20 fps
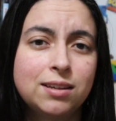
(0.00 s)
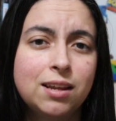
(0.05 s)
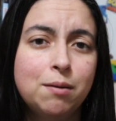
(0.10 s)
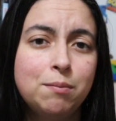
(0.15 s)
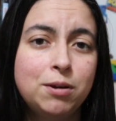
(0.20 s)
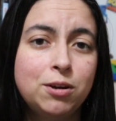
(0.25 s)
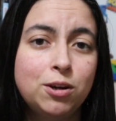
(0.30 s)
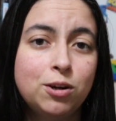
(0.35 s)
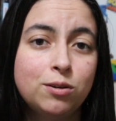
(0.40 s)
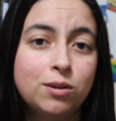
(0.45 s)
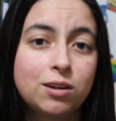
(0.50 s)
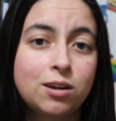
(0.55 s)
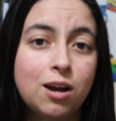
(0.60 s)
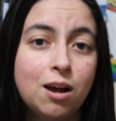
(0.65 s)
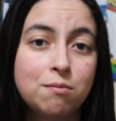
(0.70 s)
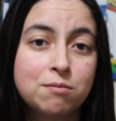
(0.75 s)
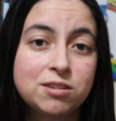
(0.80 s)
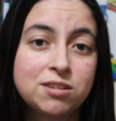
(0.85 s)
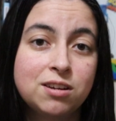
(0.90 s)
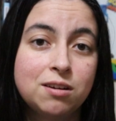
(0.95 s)
Let me know in the
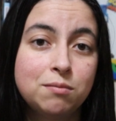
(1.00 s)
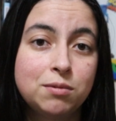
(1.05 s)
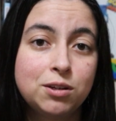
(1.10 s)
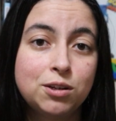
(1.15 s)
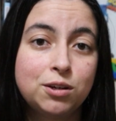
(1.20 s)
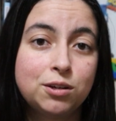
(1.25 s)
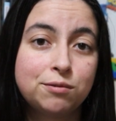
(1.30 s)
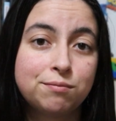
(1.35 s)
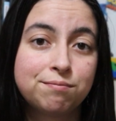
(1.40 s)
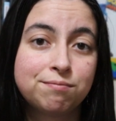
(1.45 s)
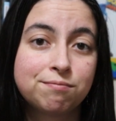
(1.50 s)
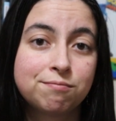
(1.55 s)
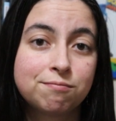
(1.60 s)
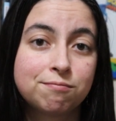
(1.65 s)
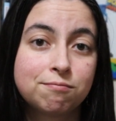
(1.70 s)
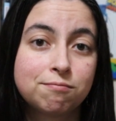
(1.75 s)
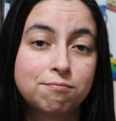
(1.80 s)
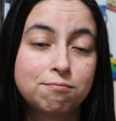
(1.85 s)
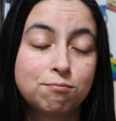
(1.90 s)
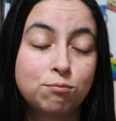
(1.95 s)
comments down below.
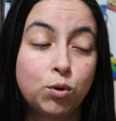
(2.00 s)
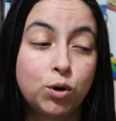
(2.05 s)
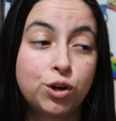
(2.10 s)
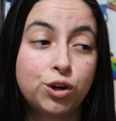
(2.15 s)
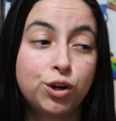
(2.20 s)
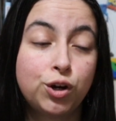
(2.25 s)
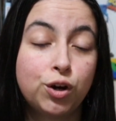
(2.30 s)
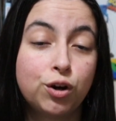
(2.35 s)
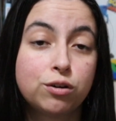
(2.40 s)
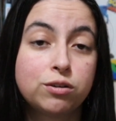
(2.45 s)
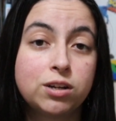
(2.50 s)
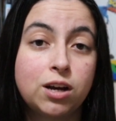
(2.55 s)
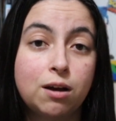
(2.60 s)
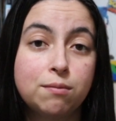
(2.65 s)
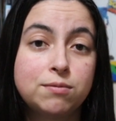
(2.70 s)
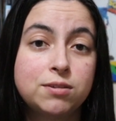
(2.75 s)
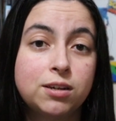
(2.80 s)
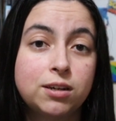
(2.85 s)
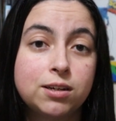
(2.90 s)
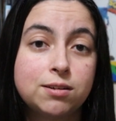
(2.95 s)
What are your
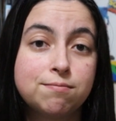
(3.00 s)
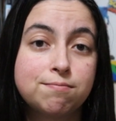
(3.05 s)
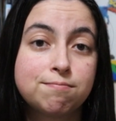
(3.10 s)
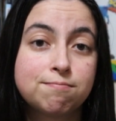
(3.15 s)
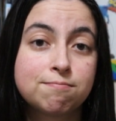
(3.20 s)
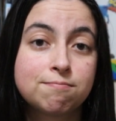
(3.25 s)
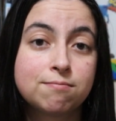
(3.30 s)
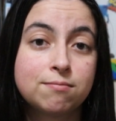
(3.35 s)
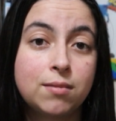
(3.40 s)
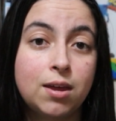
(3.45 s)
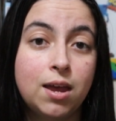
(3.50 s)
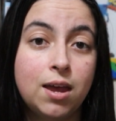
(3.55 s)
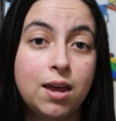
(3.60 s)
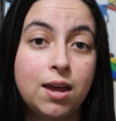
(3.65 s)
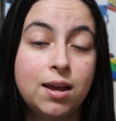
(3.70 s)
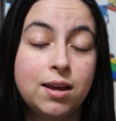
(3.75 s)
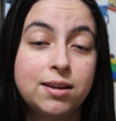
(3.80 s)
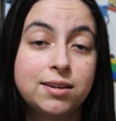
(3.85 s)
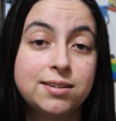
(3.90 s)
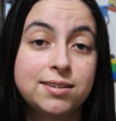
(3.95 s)
top 10?
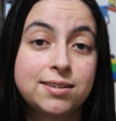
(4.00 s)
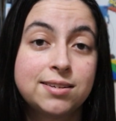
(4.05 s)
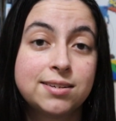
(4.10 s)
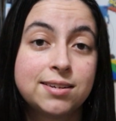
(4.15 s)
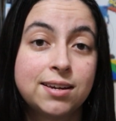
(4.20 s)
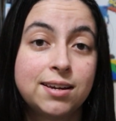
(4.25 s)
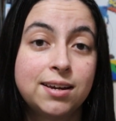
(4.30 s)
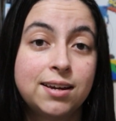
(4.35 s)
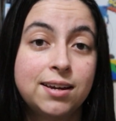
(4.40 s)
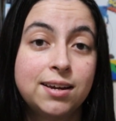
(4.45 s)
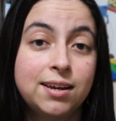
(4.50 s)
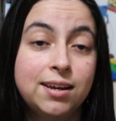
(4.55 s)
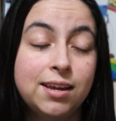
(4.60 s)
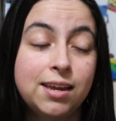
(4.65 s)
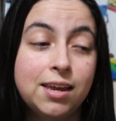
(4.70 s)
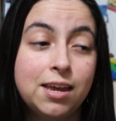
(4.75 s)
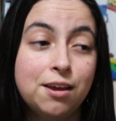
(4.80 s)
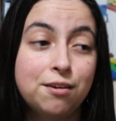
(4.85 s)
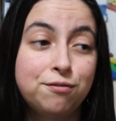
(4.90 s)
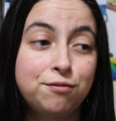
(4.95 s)
And
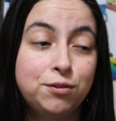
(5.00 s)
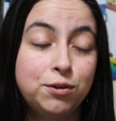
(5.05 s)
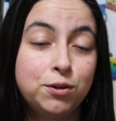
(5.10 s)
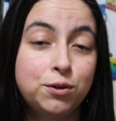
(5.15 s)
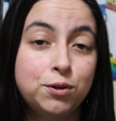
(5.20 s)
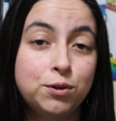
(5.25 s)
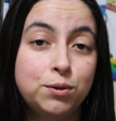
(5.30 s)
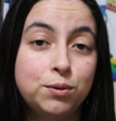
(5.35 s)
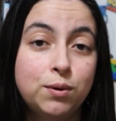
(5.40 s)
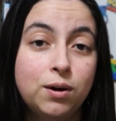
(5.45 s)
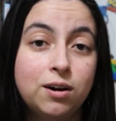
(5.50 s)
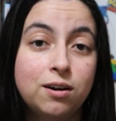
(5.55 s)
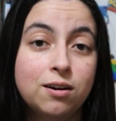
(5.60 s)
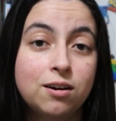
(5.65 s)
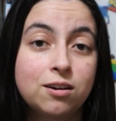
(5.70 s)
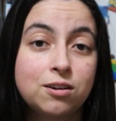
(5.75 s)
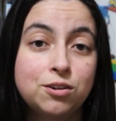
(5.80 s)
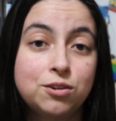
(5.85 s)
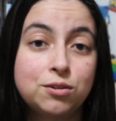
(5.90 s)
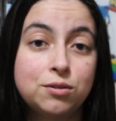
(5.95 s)
if you
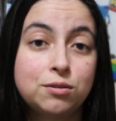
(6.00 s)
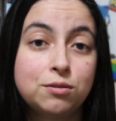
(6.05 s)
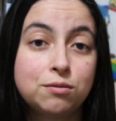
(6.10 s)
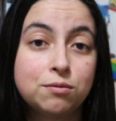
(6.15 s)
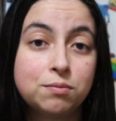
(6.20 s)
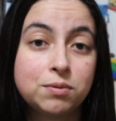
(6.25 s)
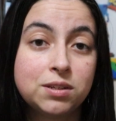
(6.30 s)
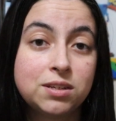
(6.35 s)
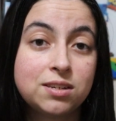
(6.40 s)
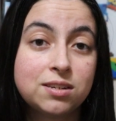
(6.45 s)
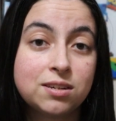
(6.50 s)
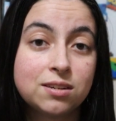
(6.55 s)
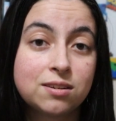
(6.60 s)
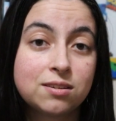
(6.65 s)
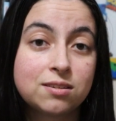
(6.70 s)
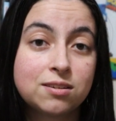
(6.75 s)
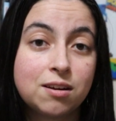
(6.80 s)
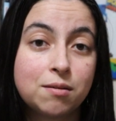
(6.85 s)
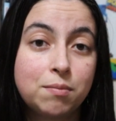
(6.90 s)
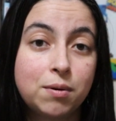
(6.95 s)
are new, please
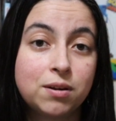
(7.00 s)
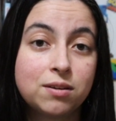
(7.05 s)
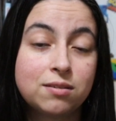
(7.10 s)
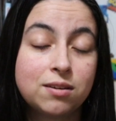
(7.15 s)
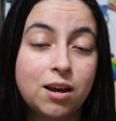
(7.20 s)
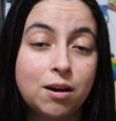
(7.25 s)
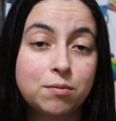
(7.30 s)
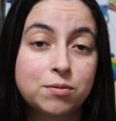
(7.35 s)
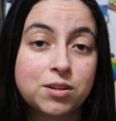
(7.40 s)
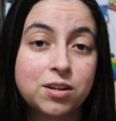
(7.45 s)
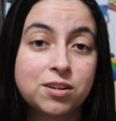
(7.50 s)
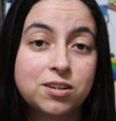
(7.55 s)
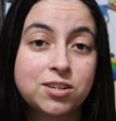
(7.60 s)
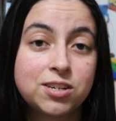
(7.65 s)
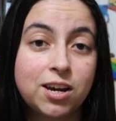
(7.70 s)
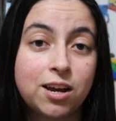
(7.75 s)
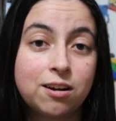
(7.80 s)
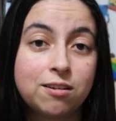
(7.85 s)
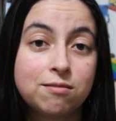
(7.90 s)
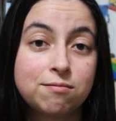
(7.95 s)
hit the sub button, helps out
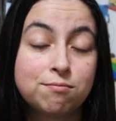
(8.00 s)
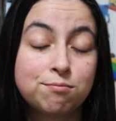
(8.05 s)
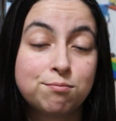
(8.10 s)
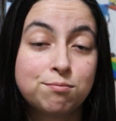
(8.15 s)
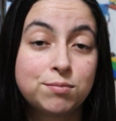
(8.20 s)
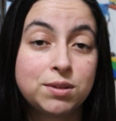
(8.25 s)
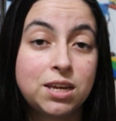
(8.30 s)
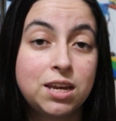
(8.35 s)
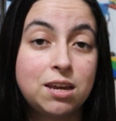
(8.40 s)
the channel.